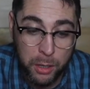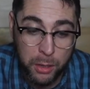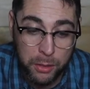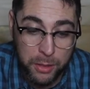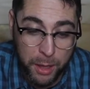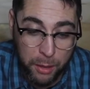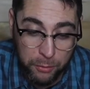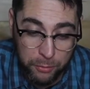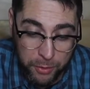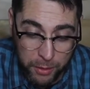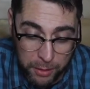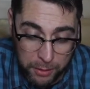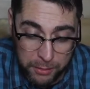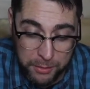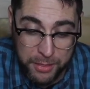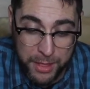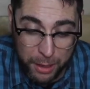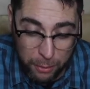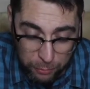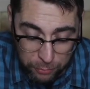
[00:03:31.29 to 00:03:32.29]

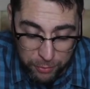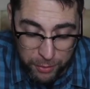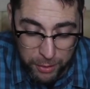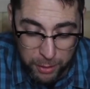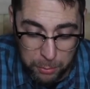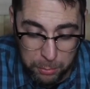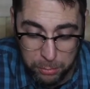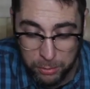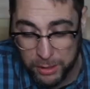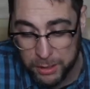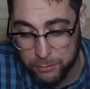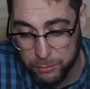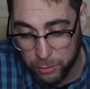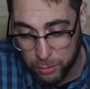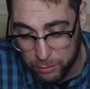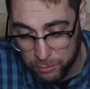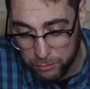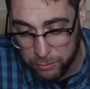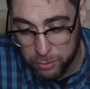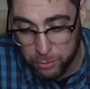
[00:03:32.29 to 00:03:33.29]
thou fellow
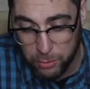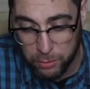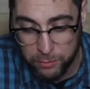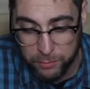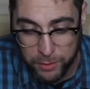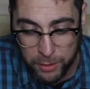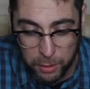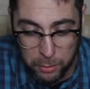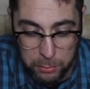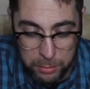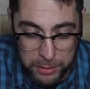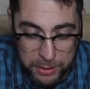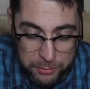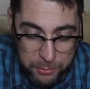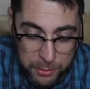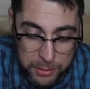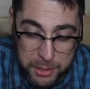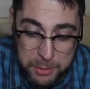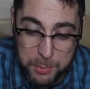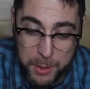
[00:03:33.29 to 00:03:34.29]

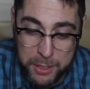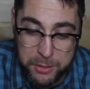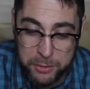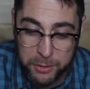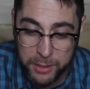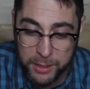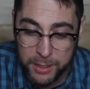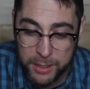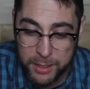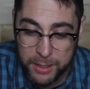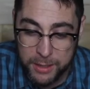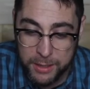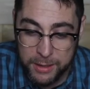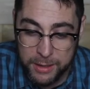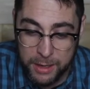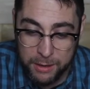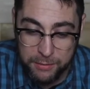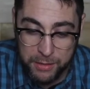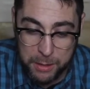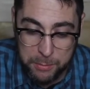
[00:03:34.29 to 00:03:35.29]
believer, especially
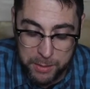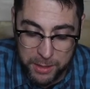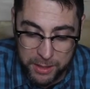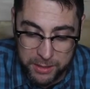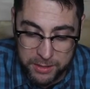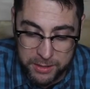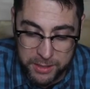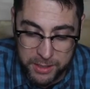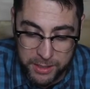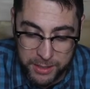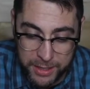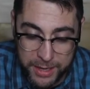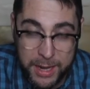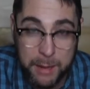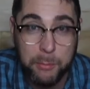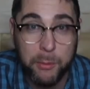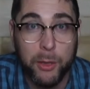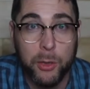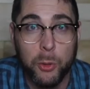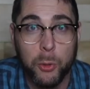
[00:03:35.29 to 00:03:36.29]
if they be in sin. I
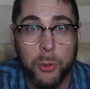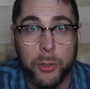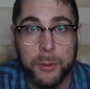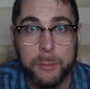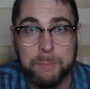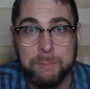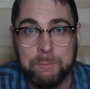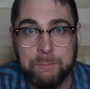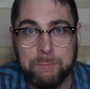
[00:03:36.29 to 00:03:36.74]
am the Lord.